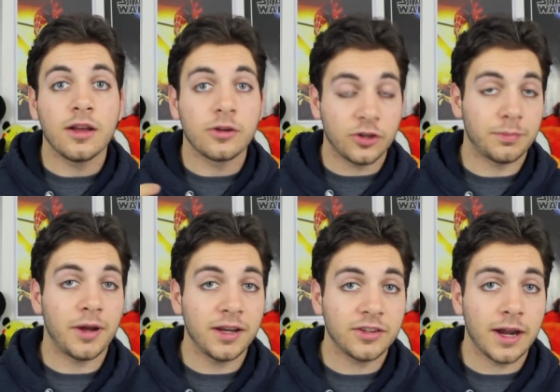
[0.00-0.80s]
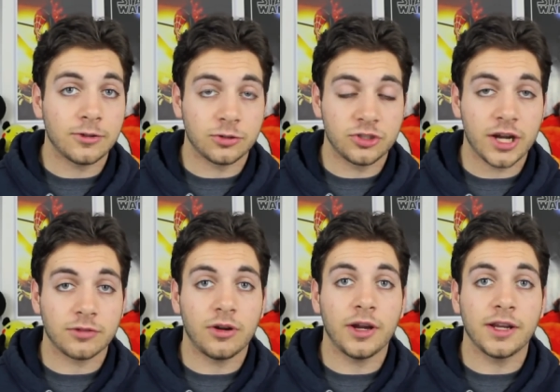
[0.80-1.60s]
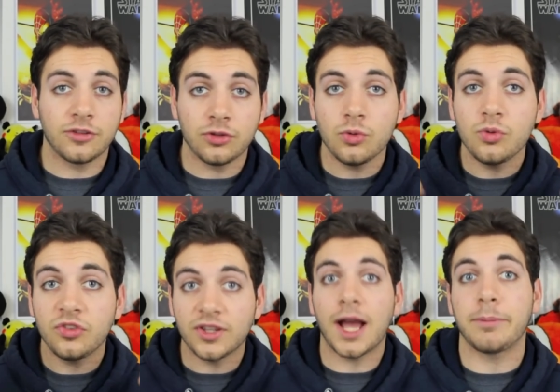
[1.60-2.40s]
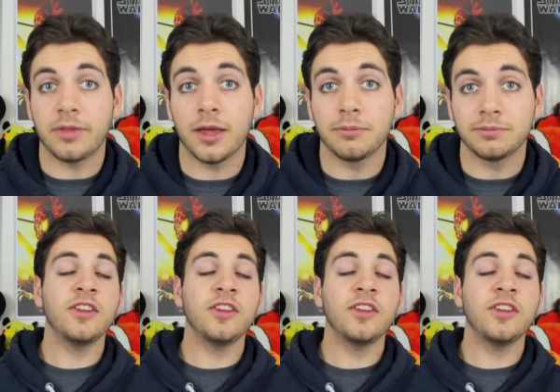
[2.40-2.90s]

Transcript: Chris Pine's character, Jack Ryan, to stop them.